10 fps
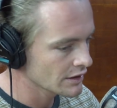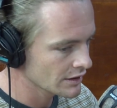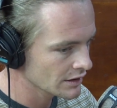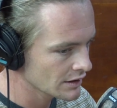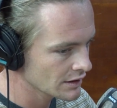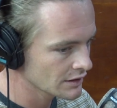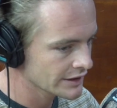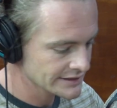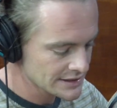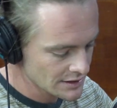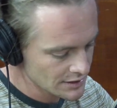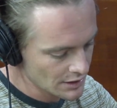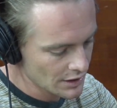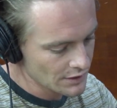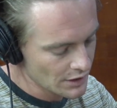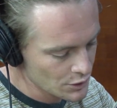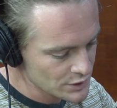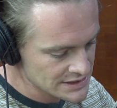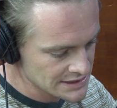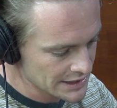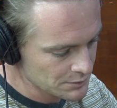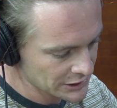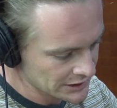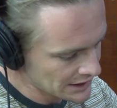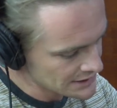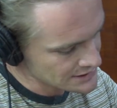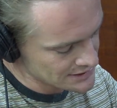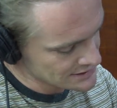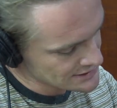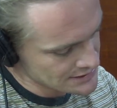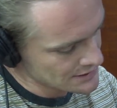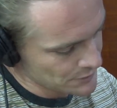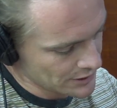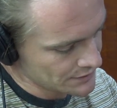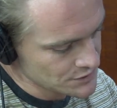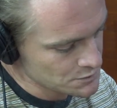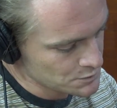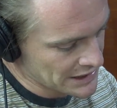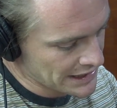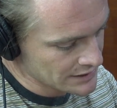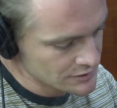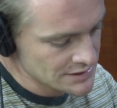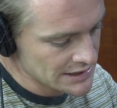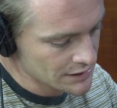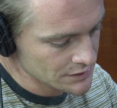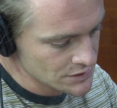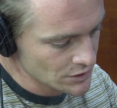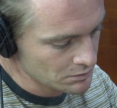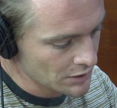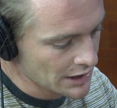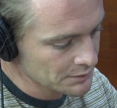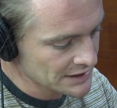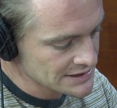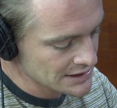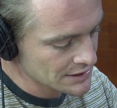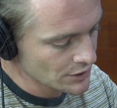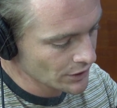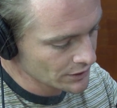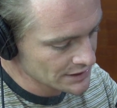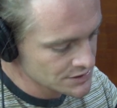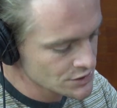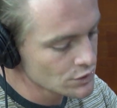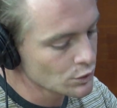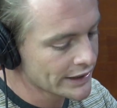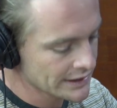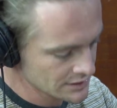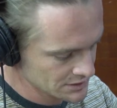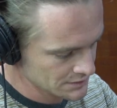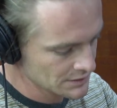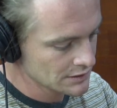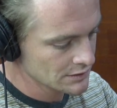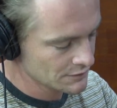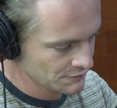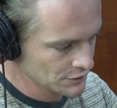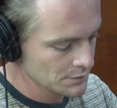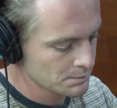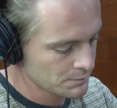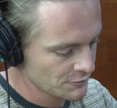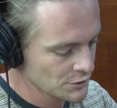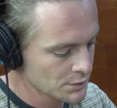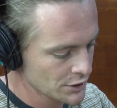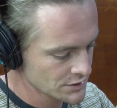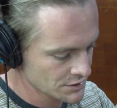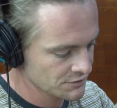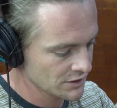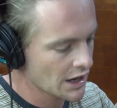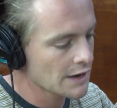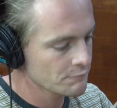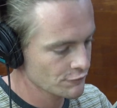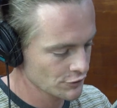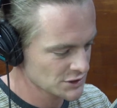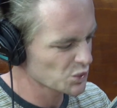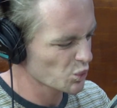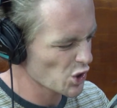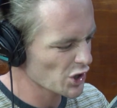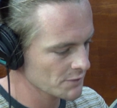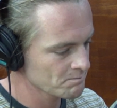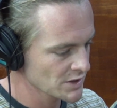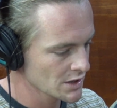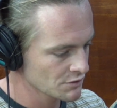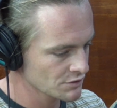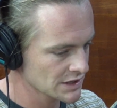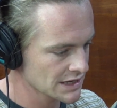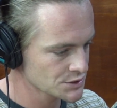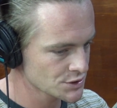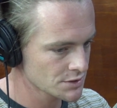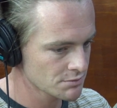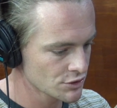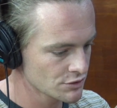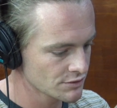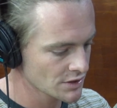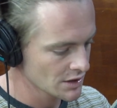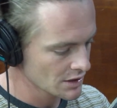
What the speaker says: I always say in my classes, and this is something I've just been handed down, it's not mine, but they say in yoga there's 2 wings for the bird to fly, for it to work, for the engine to move.